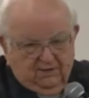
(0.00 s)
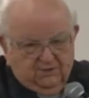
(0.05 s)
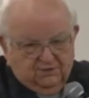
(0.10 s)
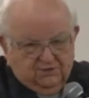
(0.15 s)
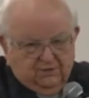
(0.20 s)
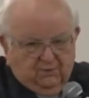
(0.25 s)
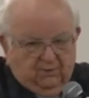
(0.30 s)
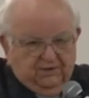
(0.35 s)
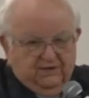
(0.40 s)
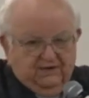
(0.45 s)

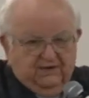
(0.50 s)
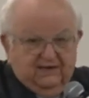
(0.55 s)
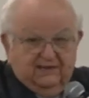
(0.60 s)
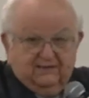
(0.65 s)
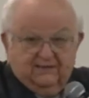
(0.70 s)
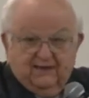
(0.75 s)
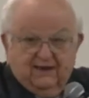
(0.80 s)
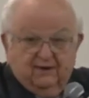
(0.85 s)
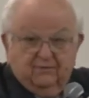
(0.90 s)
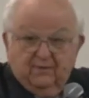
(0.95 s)
So when you
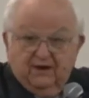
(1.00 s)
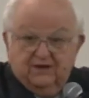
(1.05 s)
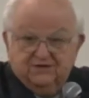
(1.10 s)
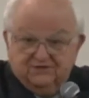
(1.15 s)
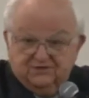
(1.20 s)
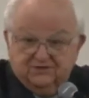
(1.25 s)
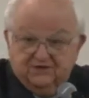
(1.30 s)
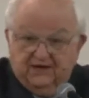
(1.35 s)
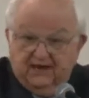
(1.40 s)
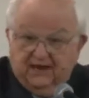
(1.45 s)
get there,
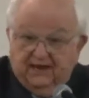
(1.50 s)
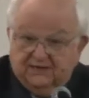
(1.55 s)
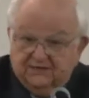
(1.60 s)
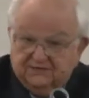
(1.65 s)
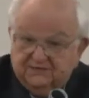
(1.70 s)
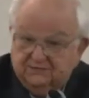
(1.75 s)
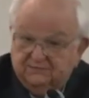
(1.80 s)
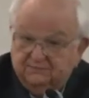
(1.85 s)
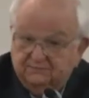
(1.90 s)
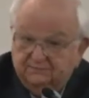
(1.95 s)
rest your
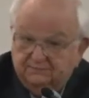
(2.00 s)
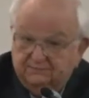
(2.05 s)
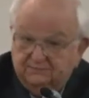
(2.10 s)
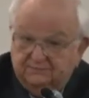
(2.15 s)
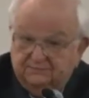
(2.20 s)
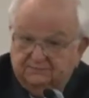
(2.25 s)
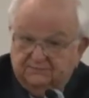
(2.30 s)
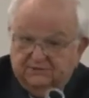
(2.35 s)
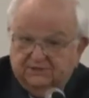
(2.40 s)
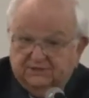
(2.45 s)
case.
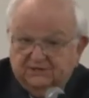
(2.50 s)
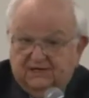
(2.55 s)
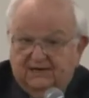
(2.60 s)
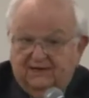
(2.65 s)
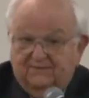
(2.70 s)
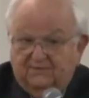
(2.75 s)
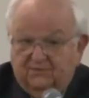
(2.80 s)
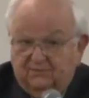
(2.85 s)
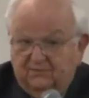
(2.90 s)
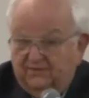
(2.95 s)
Just
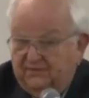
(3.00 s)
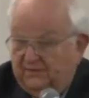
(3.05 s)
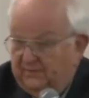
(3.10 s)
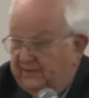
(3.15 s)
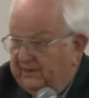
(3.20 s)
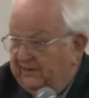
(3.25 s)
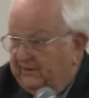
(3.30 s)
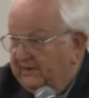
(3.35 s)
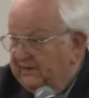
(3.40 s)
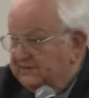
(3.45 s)
leave it with Him.
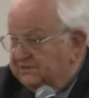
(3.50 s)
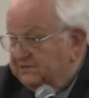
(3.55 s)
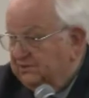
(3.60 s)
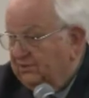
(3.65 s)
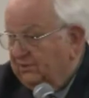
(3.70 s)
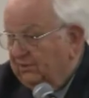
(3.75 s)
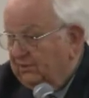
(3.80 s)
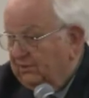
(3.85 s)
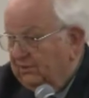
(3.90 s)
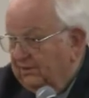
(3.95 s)
Here it is,
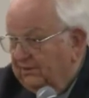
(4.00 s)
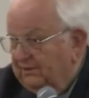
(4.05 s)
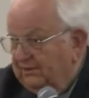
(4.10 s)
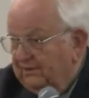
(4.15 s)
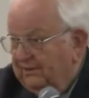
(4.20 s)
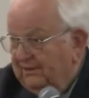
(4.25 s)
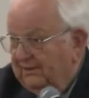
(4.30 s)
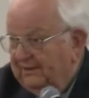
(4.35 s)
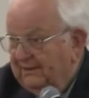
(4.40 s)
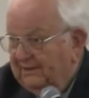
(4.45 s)
Lord.
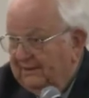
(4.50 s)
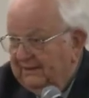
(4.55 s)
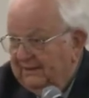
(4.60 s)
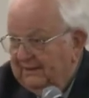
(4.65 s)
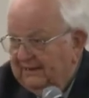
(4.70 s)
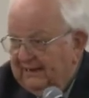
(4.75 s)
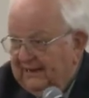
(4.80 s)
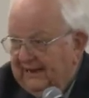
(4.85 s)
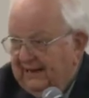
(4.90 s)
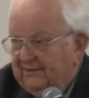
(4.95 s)

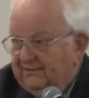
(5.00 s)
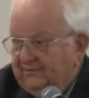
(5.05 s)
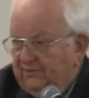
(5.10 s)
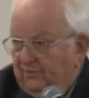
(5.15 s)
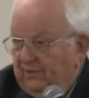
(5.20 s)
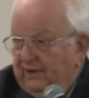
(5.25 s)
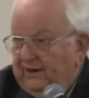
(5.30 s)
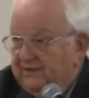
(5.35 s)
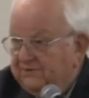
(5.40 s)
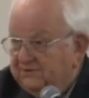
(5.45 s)
I don't know
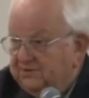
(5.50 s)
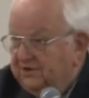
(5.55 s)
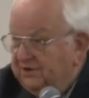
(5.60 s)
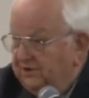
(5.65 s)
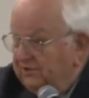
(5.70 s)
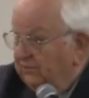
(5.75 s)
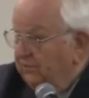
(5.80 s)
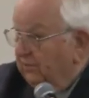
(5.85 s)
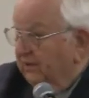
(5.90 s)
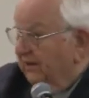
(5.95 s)
what else to
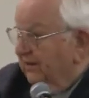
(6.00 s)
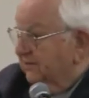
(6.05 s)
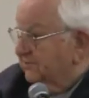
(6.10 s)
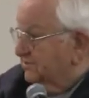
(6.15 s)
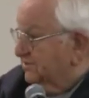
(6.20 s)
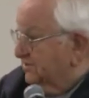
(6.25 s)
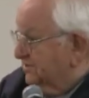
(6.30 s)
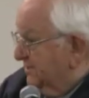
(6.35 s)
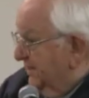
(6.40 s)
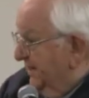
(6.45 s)
do, what else
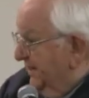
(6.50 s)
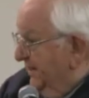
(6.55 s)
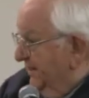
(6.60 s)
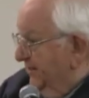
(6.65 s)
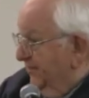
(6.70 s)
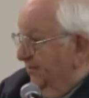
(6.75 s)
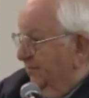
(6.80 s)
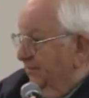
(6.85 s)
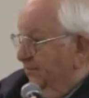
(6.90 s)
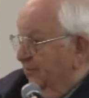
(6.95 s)
to say. I
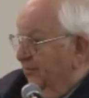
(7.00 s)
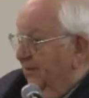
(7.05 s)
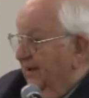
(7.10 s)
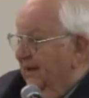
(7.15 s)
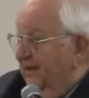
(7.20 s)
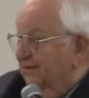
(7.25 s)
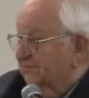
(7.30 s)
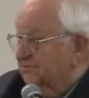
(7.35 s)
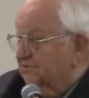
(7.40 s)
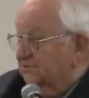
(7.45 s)
don't even know how
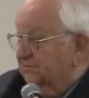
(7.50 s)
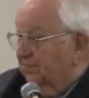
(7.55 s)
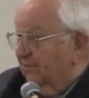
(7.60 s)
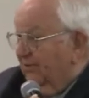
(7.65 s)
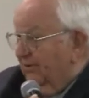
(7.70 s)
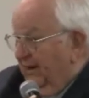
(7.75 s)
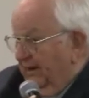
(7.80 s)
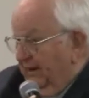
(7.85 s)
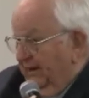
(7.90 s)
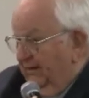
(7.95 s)
else to
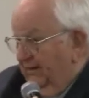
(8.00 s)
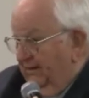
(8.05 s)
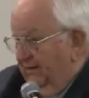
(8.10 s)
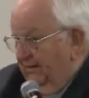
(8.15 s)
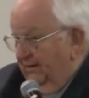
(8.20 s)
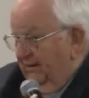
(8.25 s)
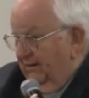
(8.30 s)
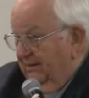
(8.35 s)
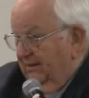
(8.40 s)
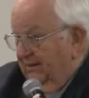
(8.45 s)
pray.
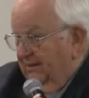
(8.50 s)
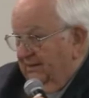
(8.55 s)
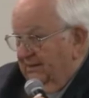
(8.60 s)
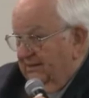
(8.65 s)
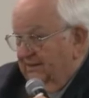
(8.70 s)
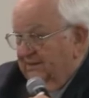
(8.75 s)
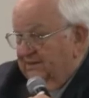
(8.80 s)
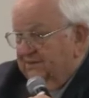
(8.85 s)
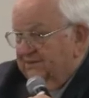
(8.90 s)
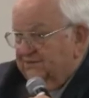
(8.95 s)

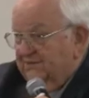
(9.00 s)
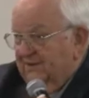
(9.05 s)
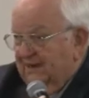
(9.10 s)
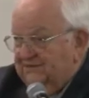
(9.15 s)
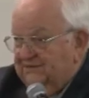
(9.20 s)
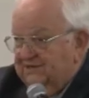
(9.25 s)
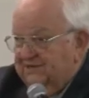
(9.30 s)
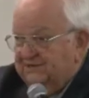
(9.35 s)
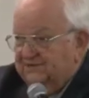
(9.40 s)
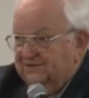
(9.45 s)
So I
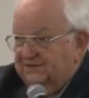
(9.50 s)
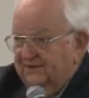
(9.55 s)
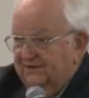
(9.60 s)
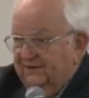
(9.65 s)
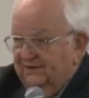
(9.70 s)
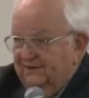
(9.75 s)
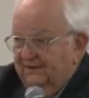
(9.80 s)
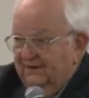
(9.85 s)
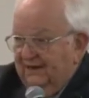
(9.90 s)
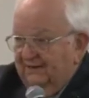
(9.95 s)
just
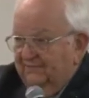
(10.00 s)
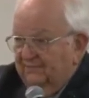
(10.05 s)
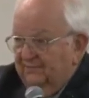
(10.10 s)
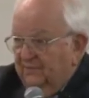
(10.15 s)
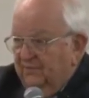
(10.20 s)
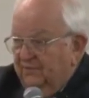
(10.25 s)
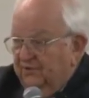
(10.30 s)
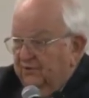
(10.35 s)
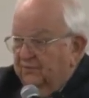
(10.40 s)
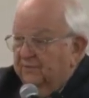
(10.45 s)
leave it
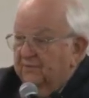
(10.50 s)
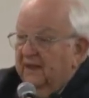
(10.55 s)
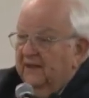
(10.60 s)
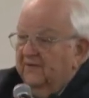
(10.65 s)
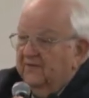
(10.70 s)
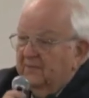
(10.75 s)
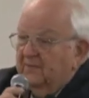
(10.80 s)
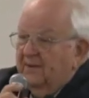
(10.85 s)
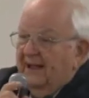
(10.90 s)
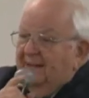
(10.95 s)
with You.
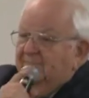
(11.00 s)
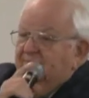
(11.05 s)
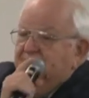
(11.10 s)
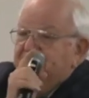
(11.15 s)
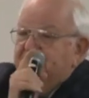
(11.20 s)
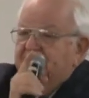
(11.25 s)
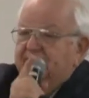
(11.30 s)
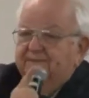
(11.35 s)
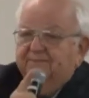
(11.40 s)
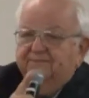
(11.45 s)
The Bible
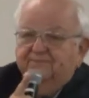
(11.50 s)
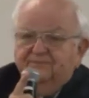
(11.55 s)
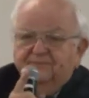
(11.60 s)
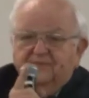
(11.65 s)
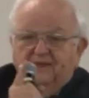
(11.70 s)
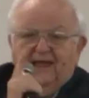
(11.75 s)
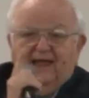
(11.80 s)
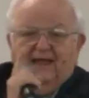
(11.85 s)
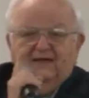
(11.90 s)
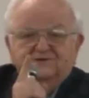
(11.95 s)
said,
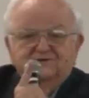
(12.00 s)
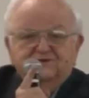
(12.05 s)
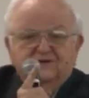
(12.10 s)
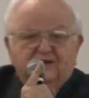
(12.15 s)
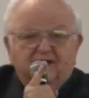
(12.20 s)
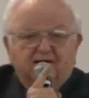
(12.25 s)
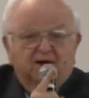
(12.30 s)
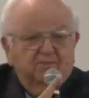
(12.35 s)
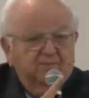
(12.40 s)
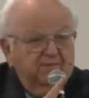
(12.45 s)
cast your
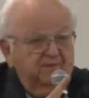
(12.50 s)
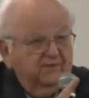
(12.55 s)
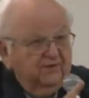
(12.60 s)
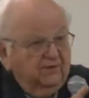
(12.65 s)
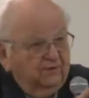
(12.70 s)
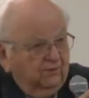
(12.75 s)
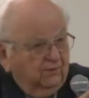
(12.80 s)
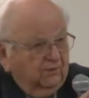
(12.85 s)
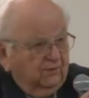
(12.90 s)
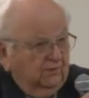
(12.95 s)
care upon the
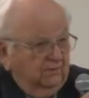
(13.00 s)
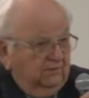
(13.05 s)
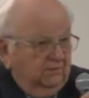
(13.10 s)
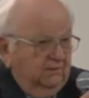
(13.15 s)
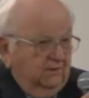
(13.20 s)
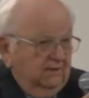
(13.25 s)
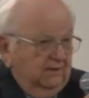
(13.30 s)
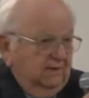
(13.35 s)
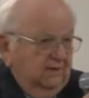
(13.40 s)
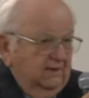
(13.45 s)
Lord.
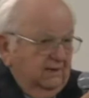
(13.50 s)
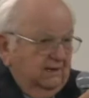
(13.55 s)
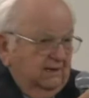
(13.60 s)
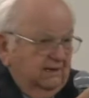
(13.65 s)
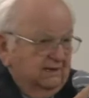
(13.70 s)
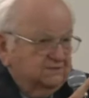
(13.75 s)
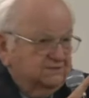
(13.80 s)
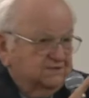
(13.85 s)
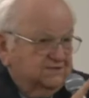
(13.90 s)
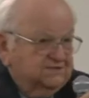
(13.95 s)

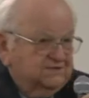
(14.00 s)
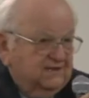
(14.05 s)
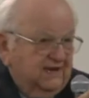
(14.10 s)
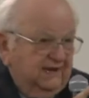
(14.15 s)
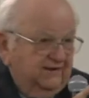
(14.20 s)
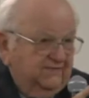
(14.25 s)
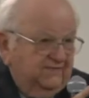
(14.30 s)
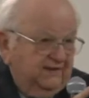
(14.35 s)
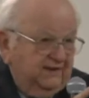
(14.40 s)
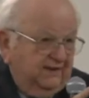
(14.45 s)
He'll
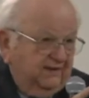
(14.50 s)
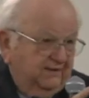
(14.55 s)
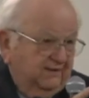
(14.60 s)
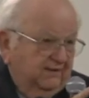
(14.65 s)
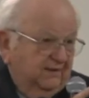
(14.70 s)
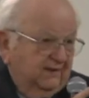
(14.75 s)
sustain thee.